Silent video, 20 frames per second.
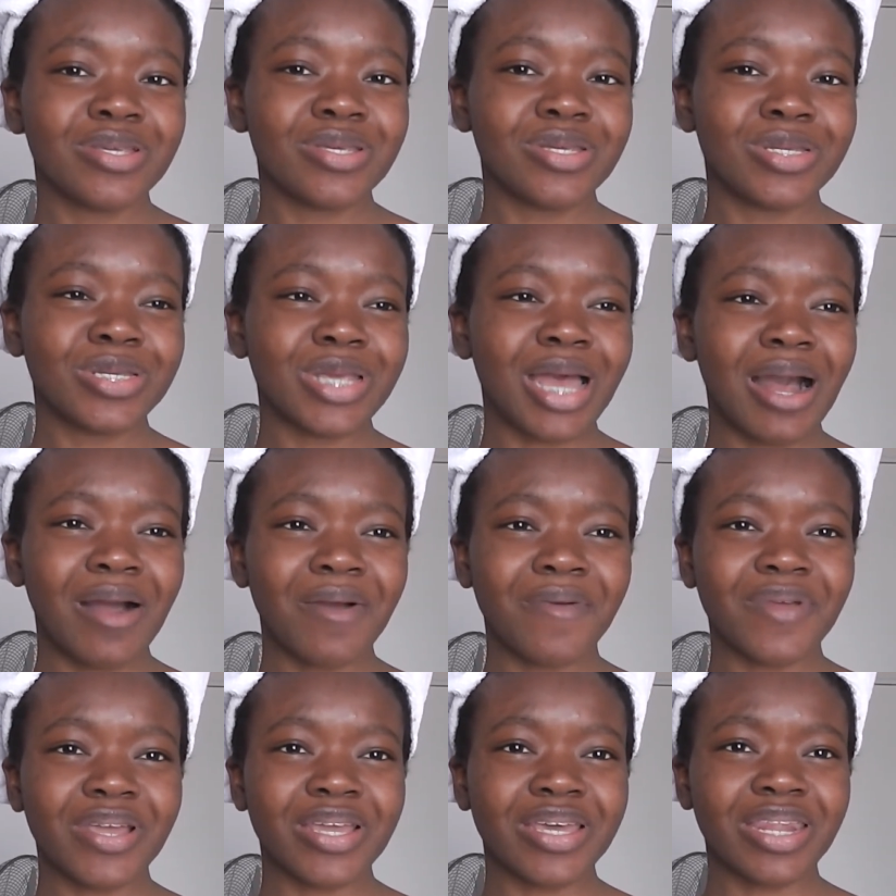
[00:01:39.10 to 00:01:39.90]

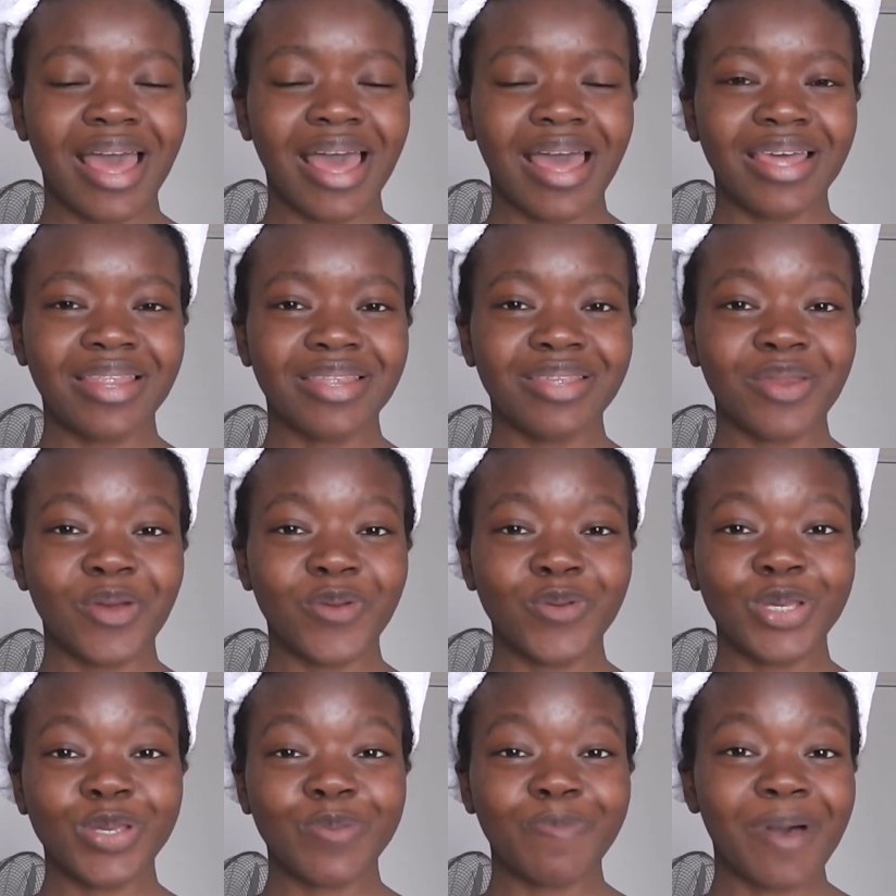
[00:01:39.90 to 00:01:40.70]
showering and, and you
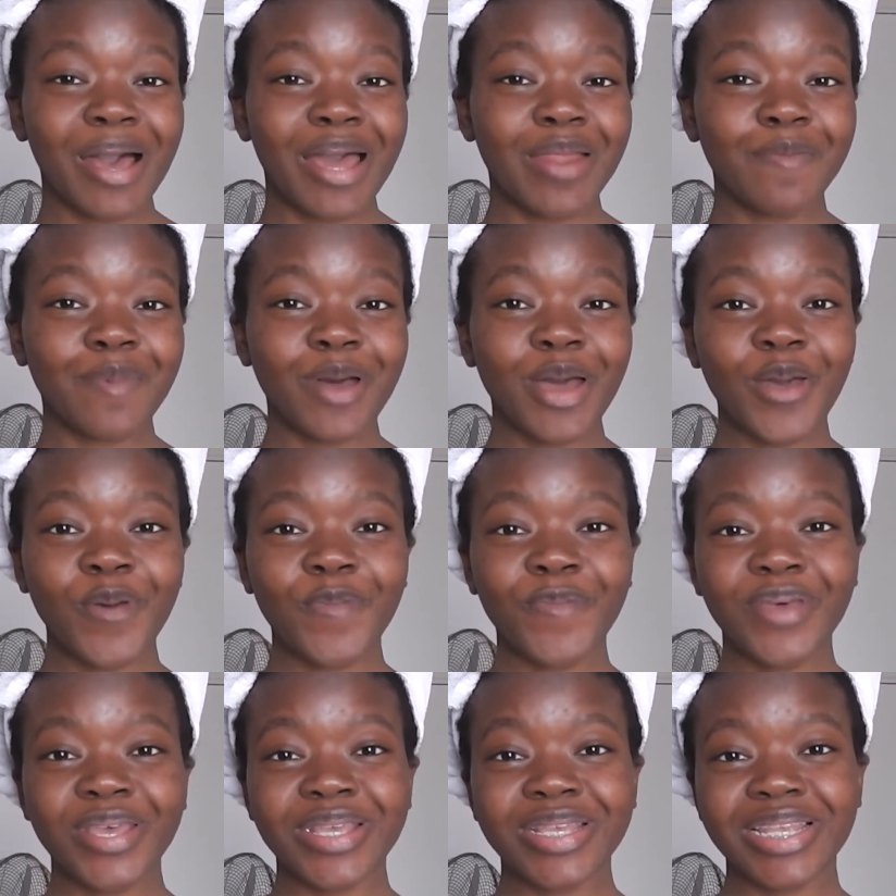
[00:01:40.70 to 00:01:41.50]
know, just mind my
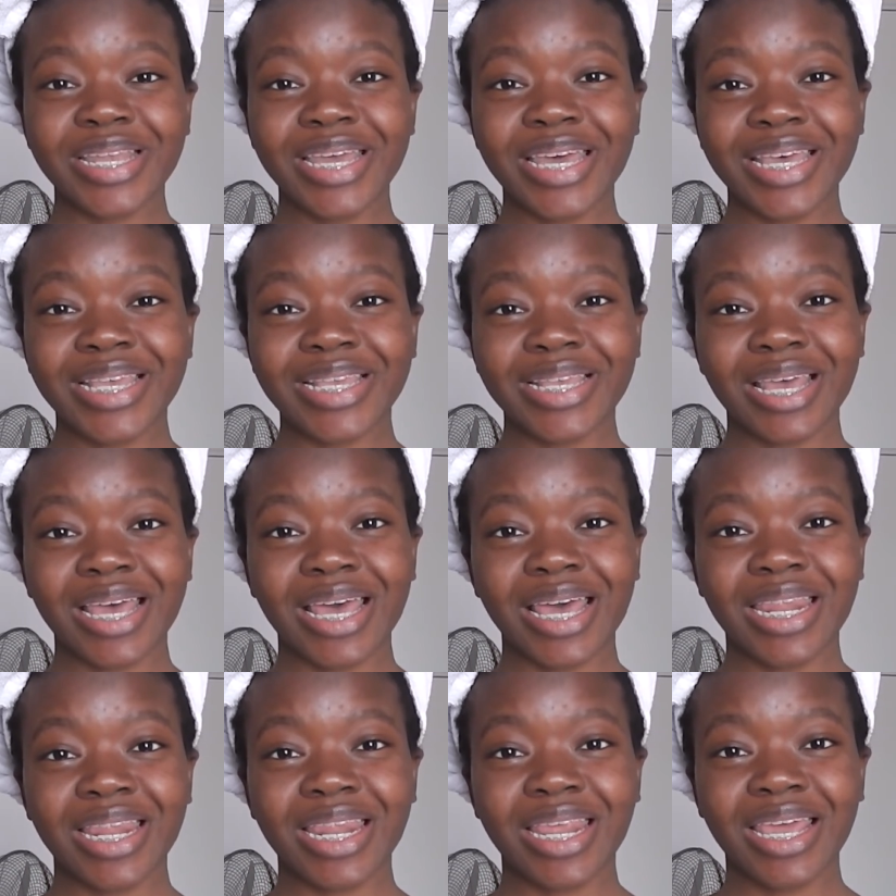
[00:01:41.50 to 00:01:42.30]
own business.
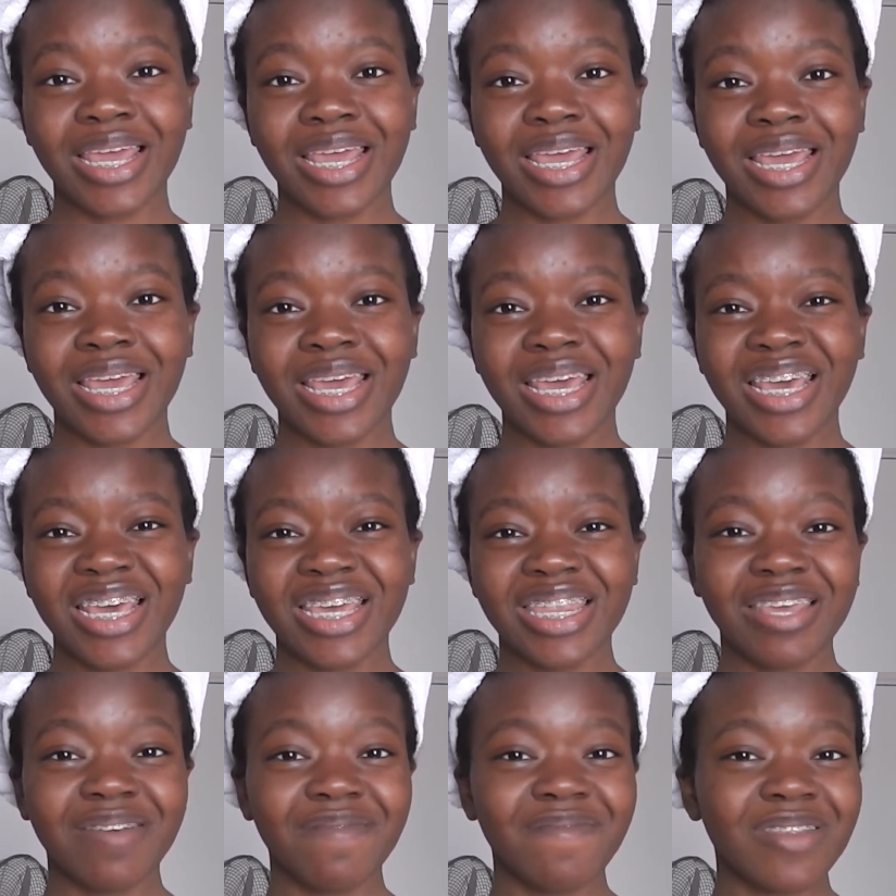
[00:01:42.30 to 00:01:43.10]
And
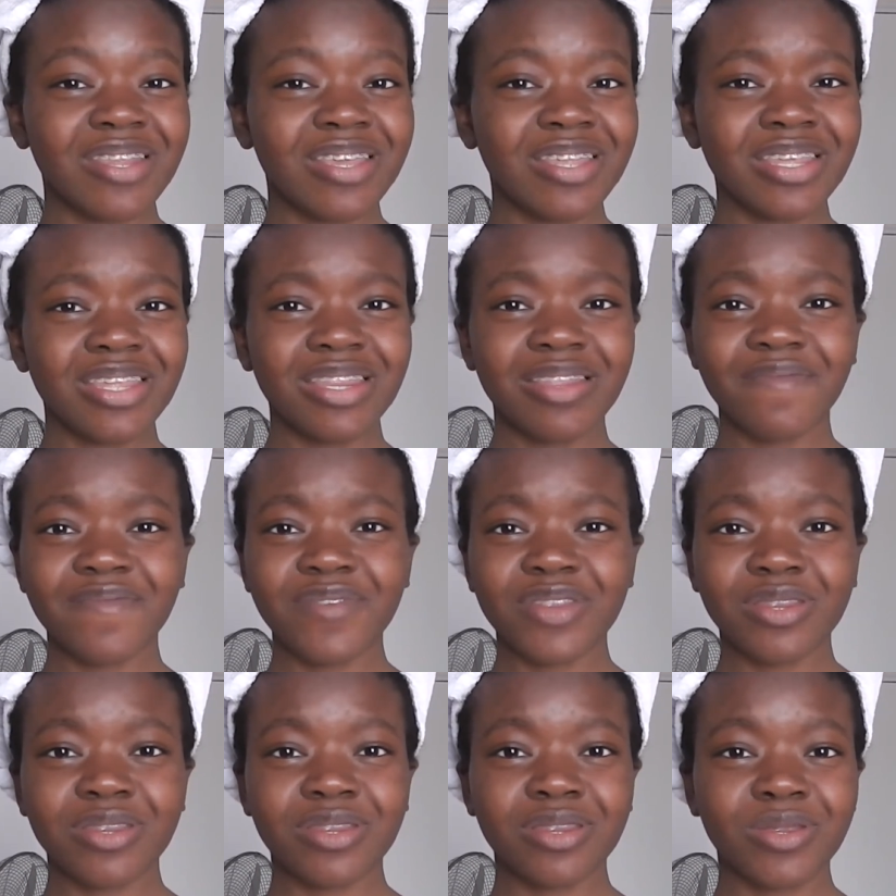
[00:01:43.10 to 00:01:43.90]
he didn't, even, he didn't
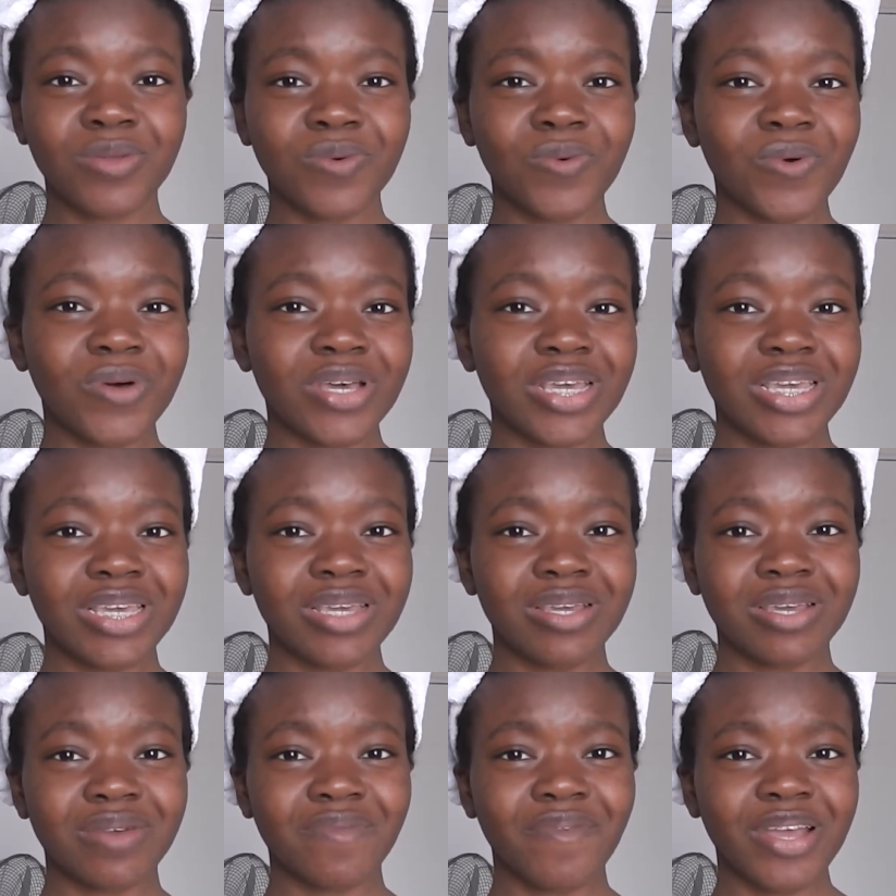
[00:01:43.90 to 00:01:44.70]
even talk,
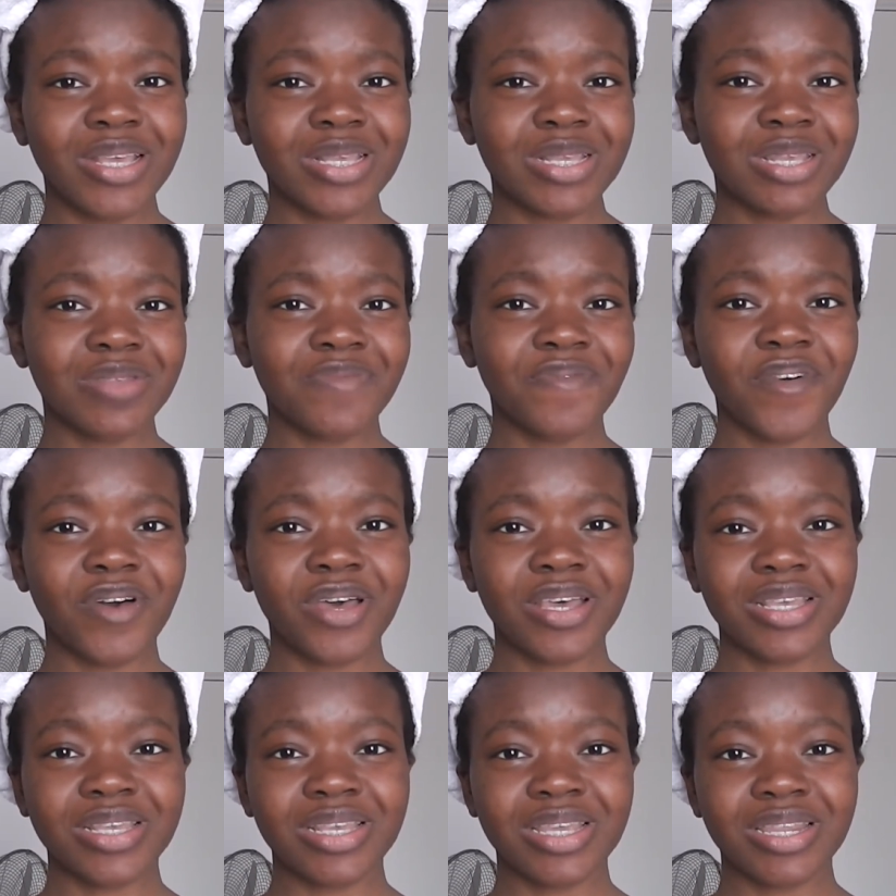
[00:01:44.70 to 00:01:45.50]
he raised his
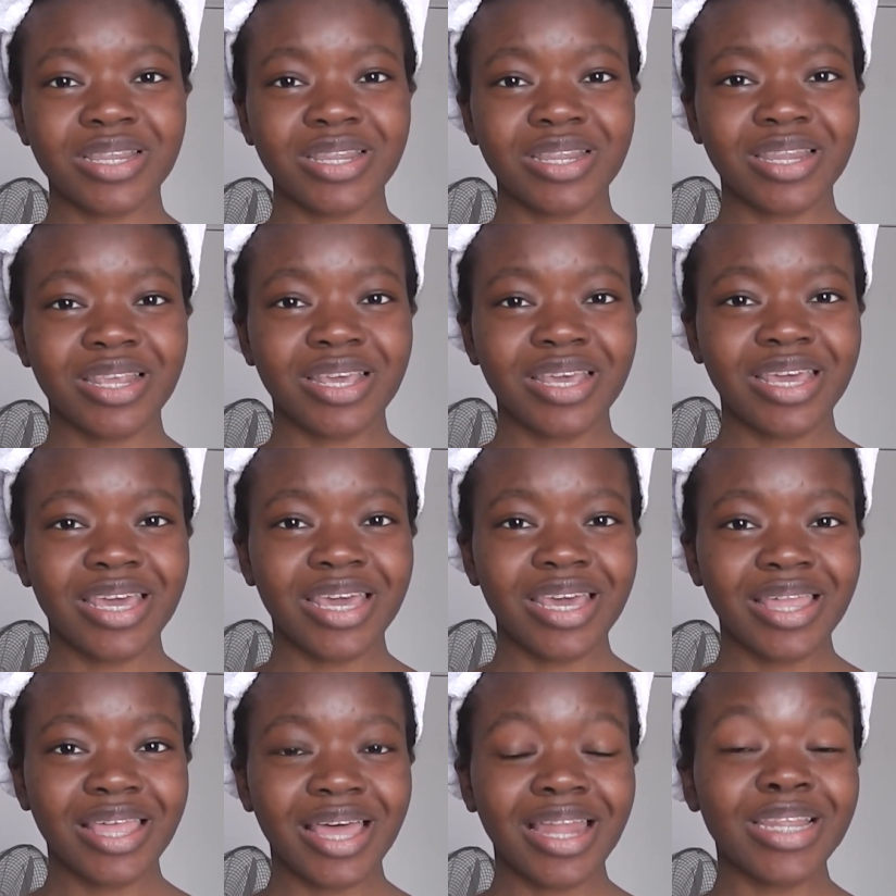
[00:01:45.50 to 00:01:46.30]
voice and
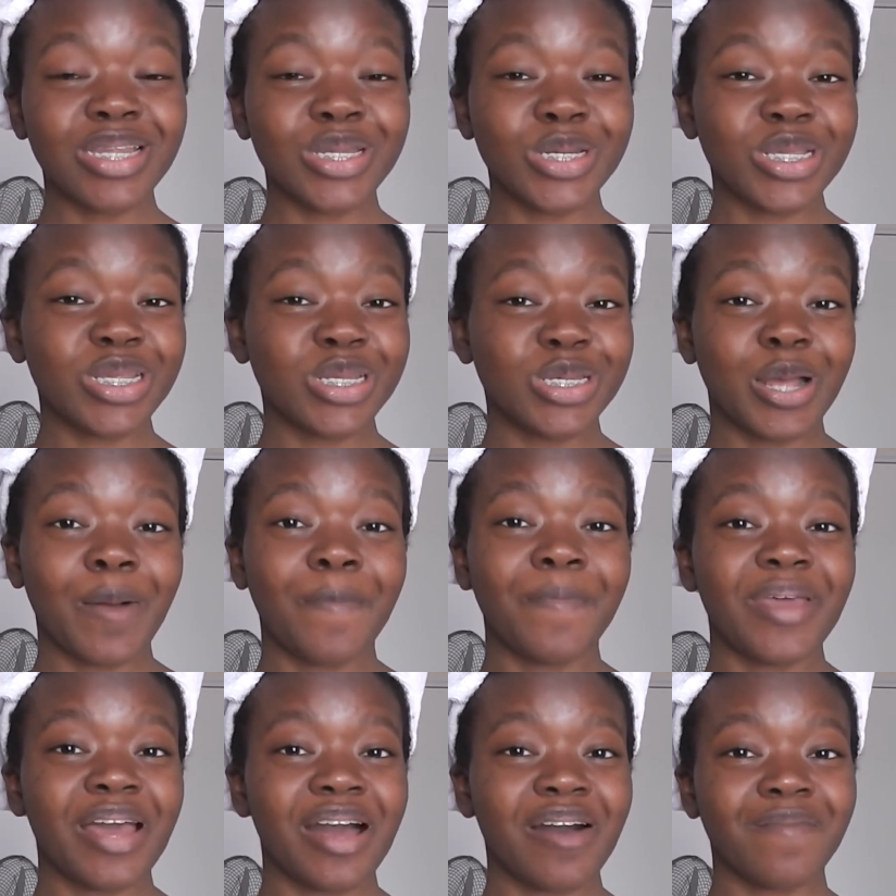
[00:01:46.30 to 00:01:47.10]
that literally
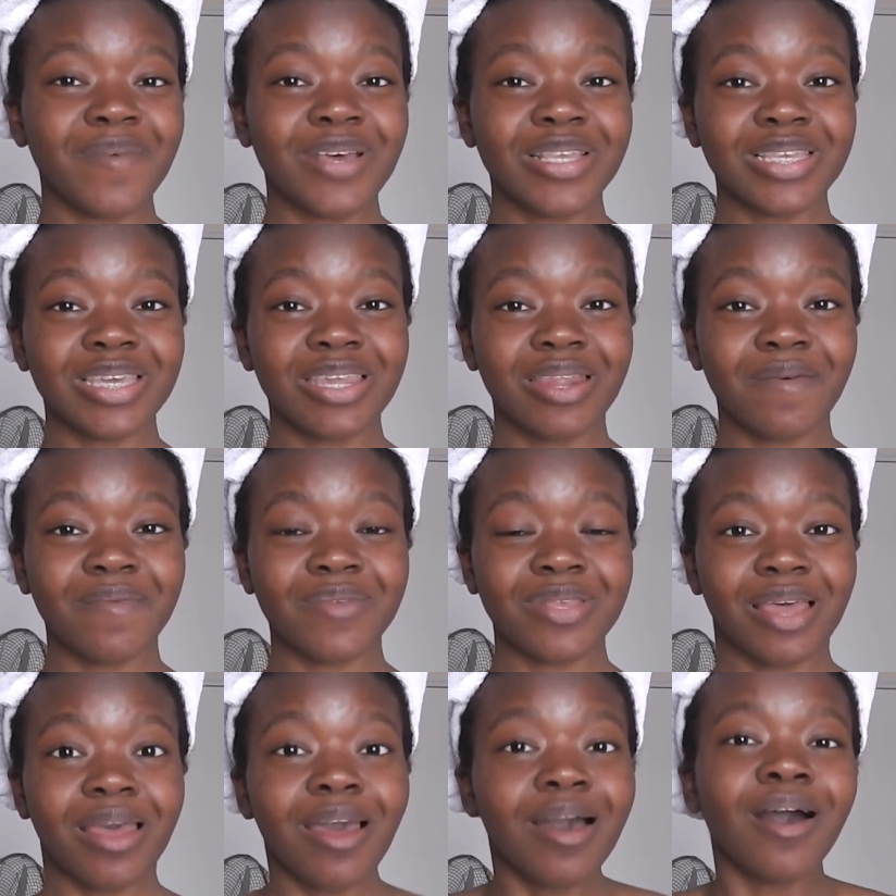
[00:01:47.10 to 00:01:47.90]
jumped me out of my skin. I
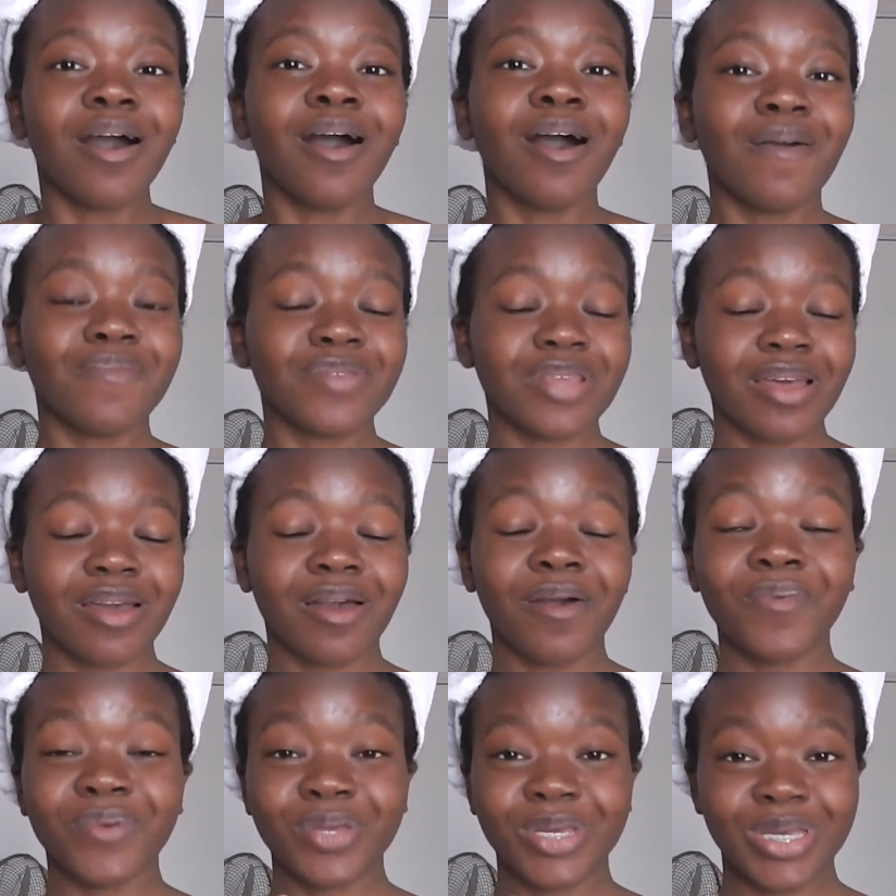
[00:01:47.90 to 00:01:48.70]
was like, I was like,
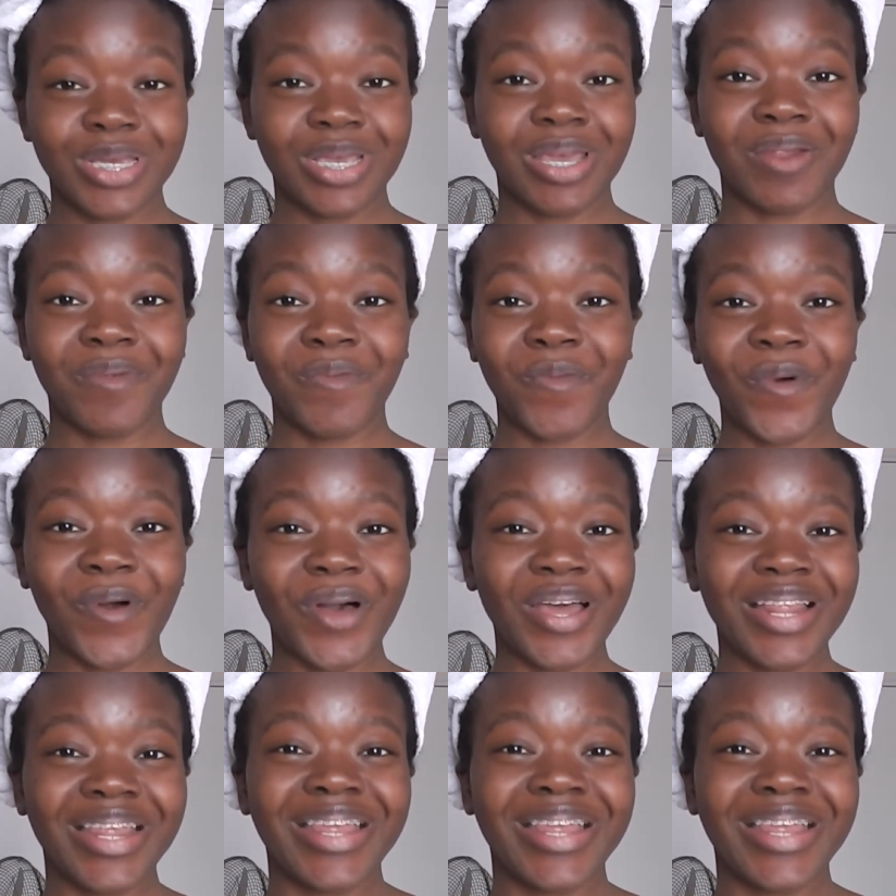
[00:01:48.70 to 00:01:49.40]
oh shit, what?